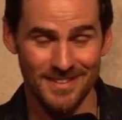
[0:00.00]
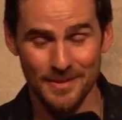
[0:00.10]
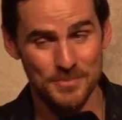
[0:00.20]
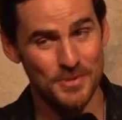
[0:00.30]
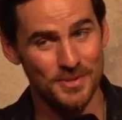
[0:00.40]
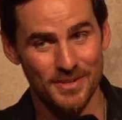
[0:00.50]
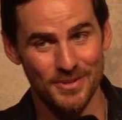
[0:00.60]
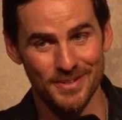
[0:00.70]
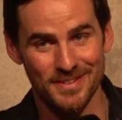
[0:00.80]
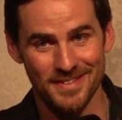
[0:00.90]
I'm sure I
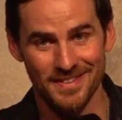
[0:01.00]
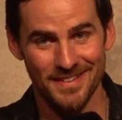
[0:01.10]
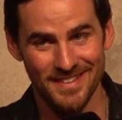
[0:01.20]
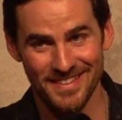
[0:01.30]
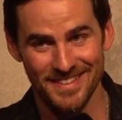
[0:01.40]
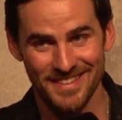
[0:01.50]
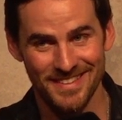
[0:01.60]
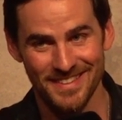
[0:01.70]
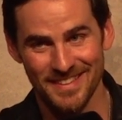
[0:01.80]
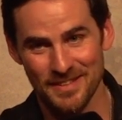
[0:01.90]
could.
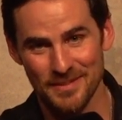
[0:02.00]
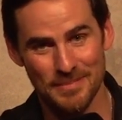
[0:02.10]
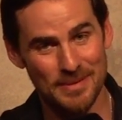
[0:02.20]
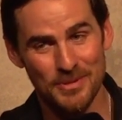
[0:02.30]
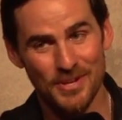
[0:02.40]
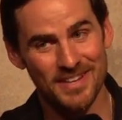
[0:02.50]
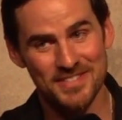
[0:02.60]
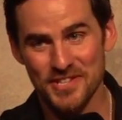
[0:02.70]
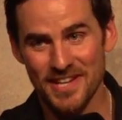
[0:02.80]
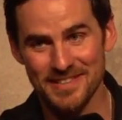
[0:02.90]
Maybe you
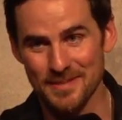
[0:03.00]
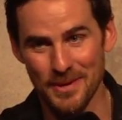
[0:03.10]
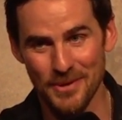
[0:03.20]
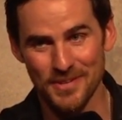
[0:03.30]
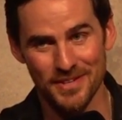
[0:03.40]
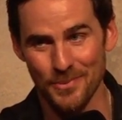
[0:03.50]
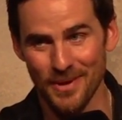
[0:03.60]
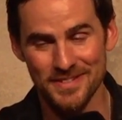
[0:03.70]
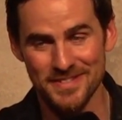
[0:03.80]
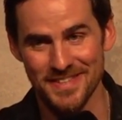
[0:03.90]
guys should let them know that you
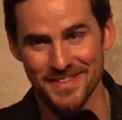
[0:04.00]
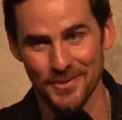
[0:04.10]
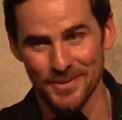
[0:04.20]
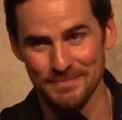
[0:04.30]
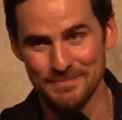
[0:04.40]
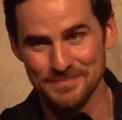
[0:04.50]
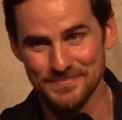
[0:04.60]
want us to do it.